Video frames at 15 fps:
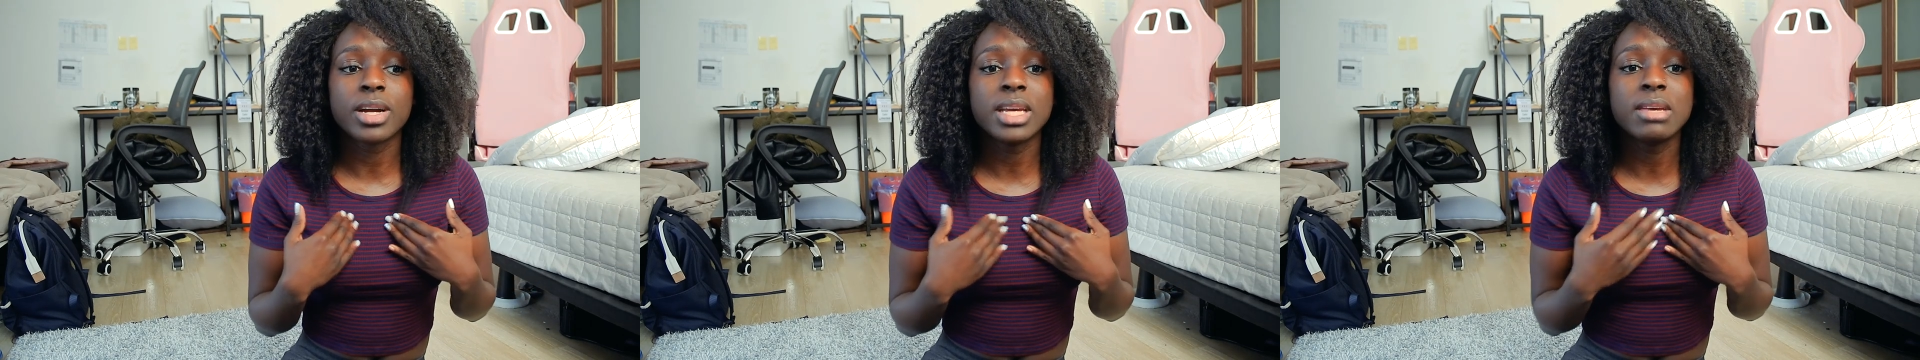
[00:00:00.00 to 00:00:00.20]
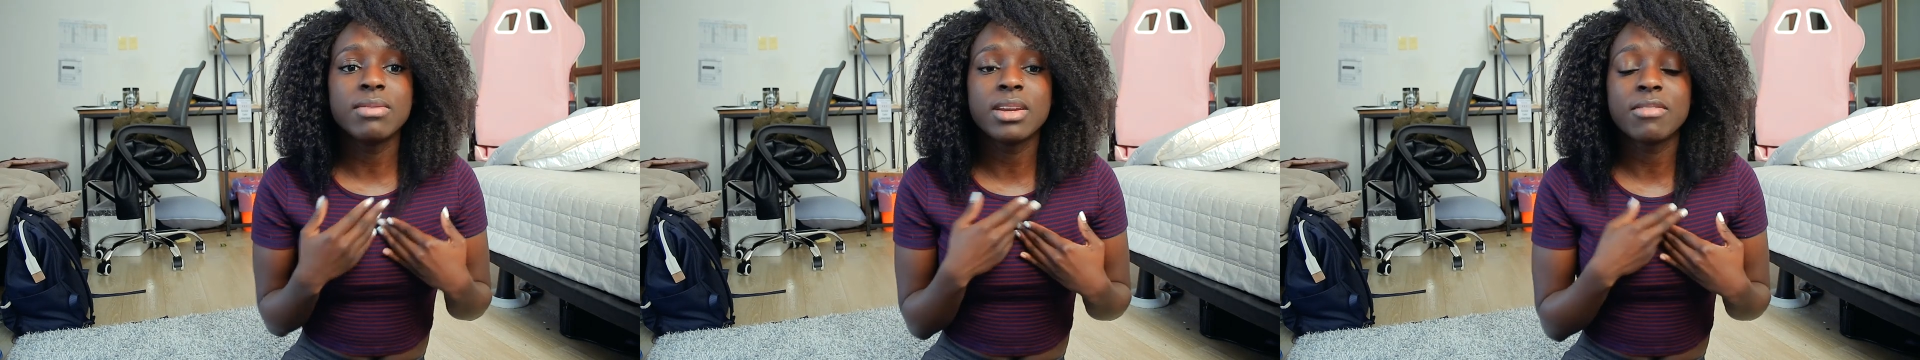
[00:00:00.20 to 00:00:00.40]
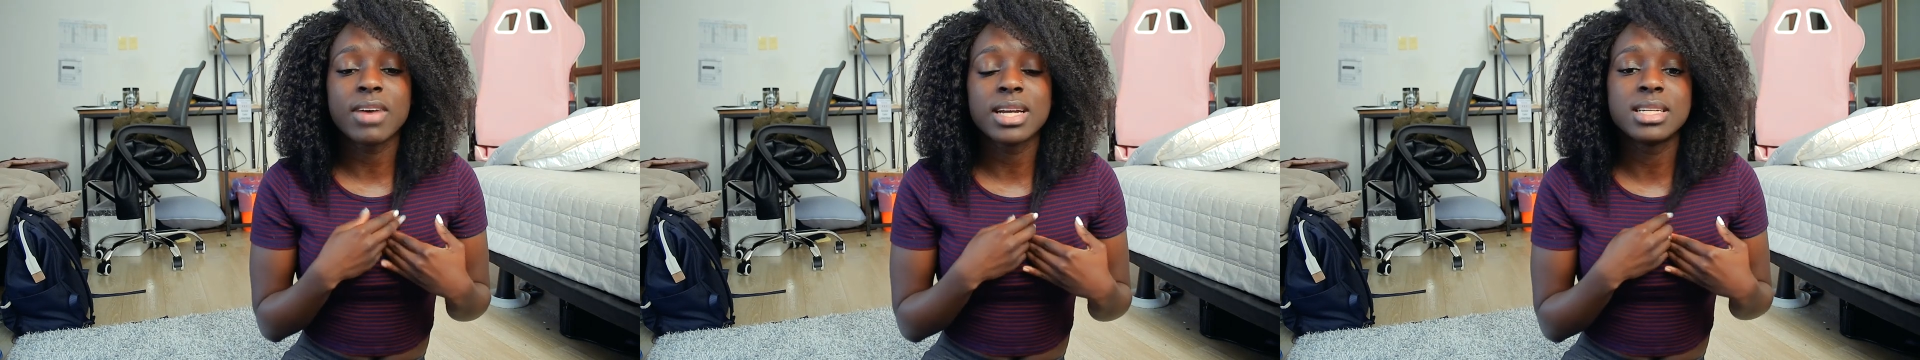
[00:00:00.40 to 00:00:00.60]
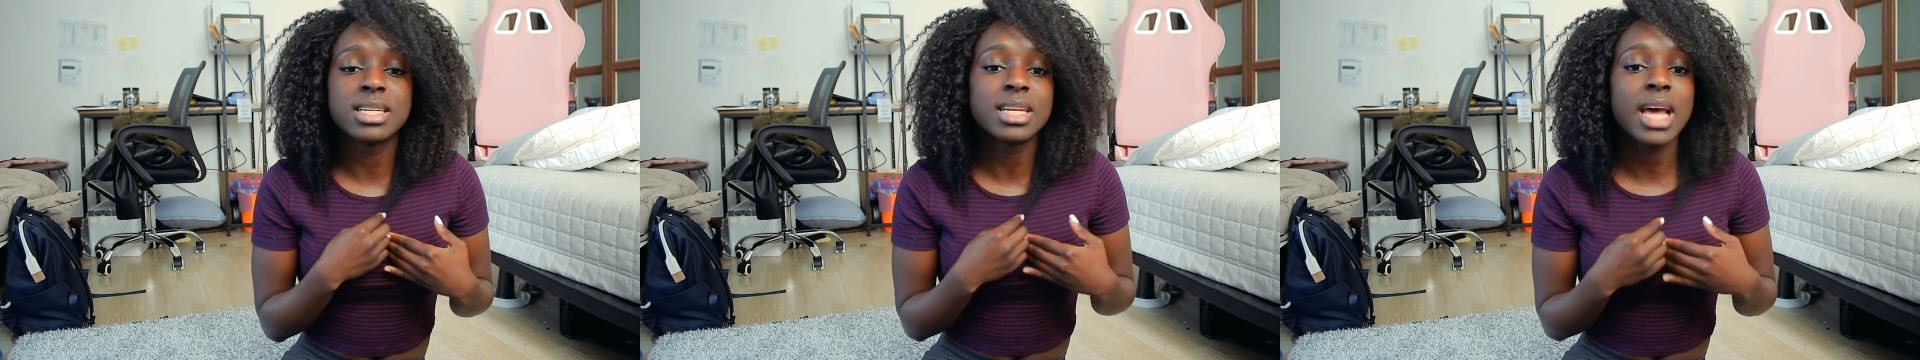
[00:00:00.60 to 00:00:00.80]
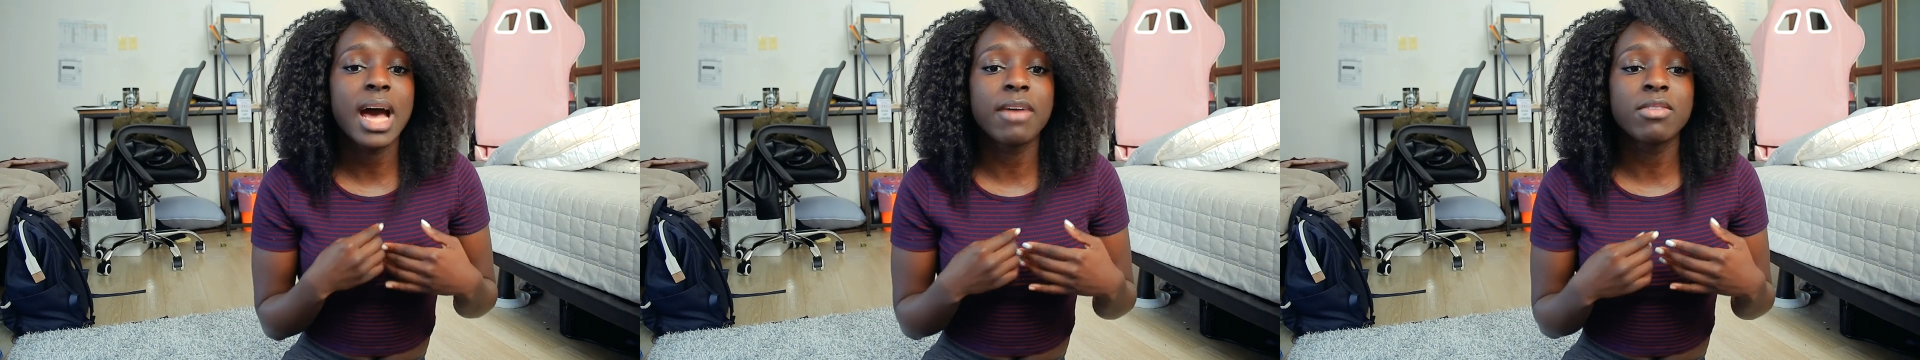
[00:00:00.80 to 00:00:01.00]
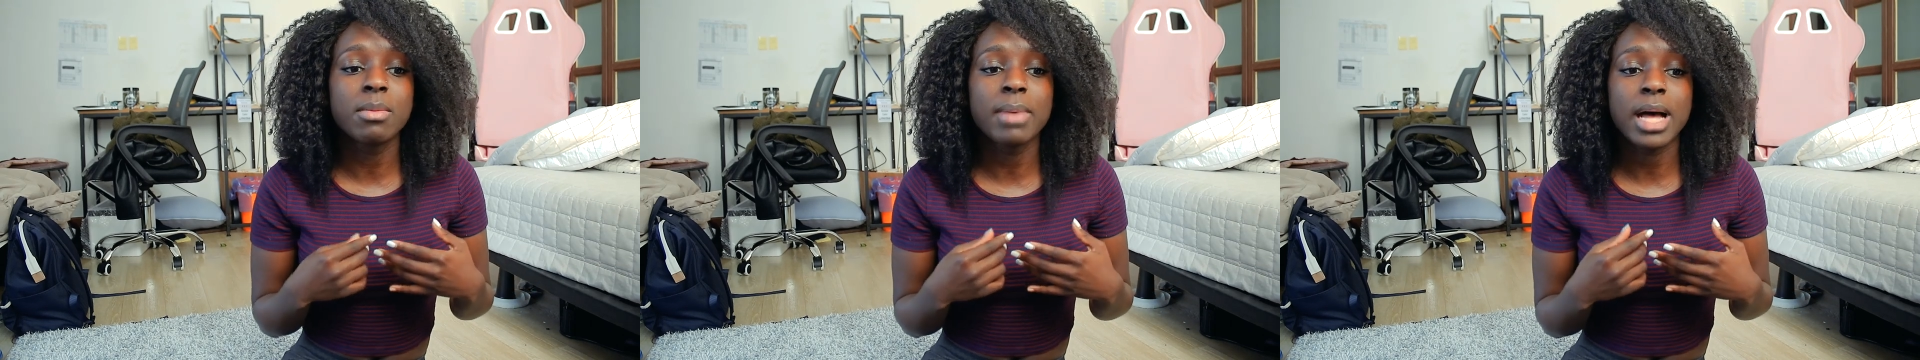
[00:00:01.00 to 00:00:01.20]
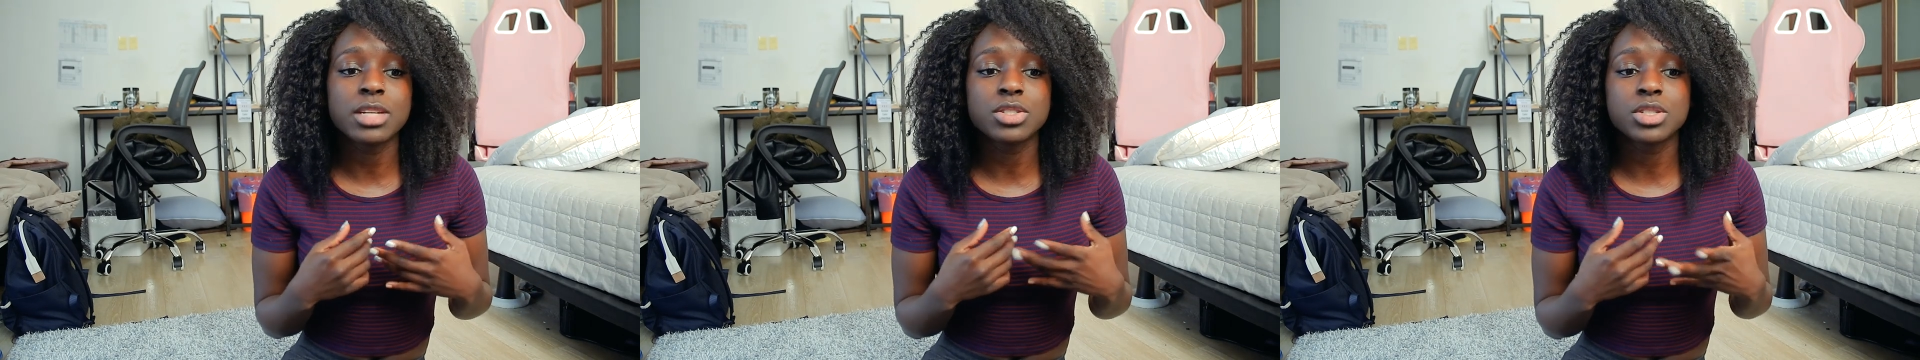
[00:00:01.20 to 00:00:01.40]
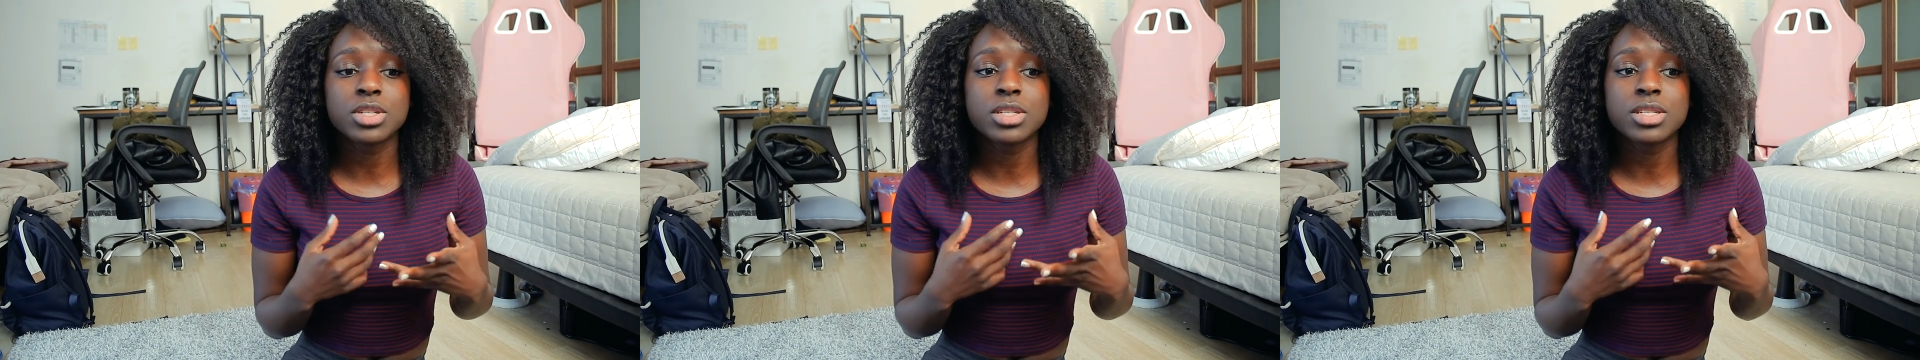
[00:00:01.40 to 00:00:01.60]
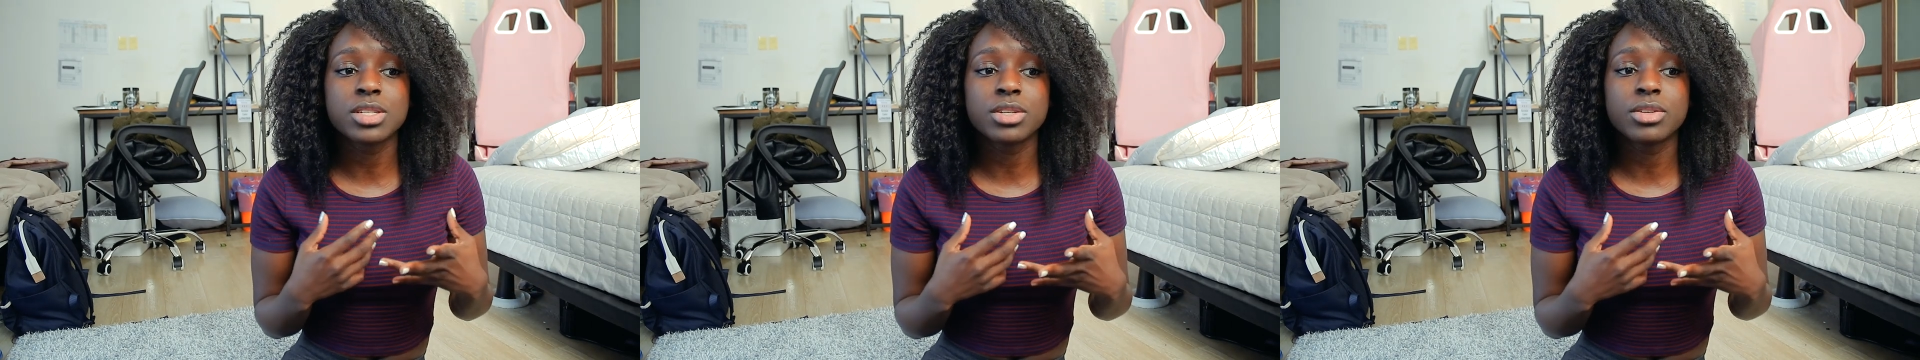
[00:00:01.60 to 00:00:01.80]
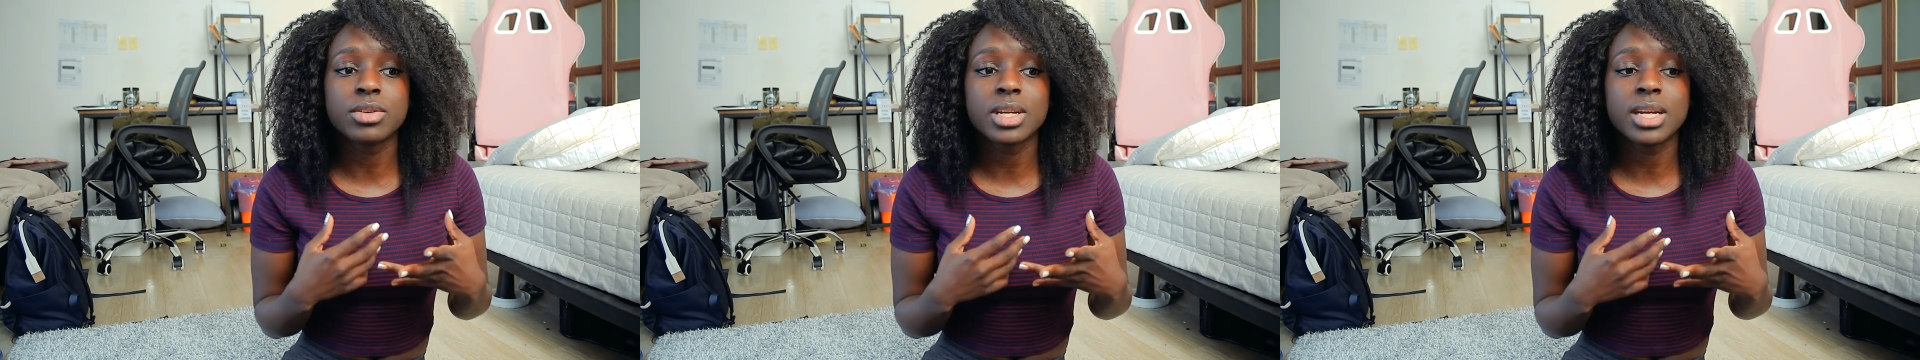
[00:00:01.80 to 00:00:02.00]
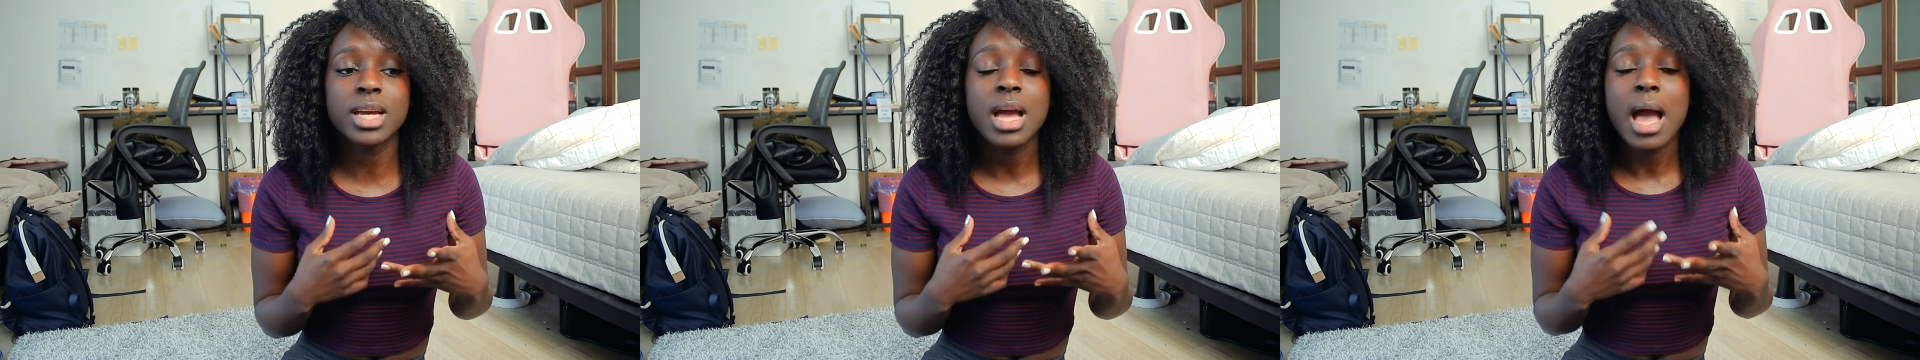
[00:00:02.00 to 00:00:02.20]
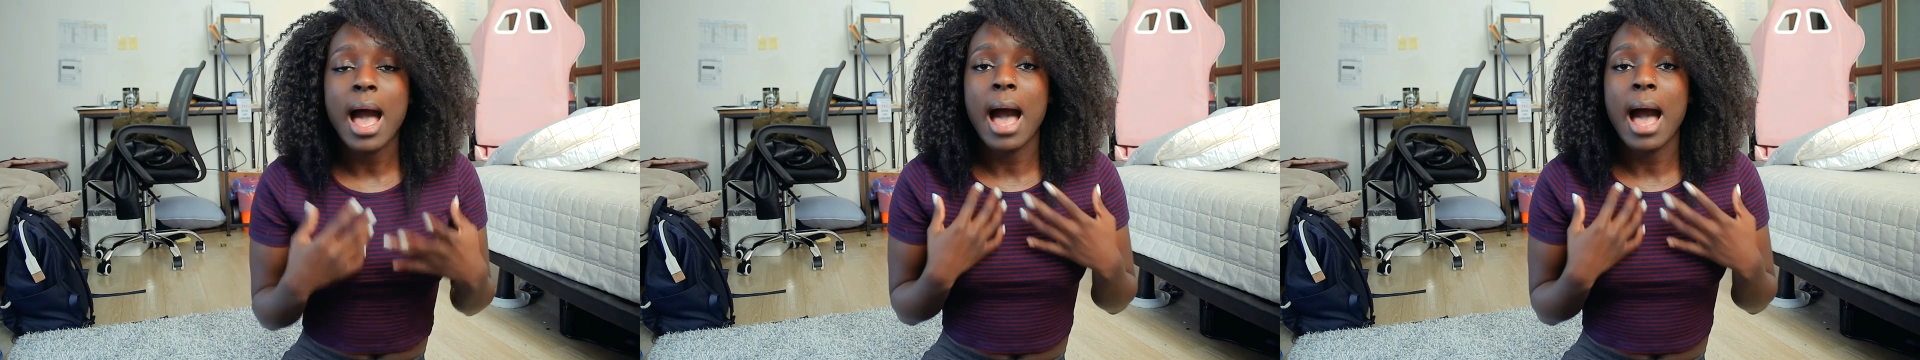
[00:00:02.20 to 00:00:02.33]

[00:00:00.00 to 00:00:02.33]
even if I did have a bachelor's degree,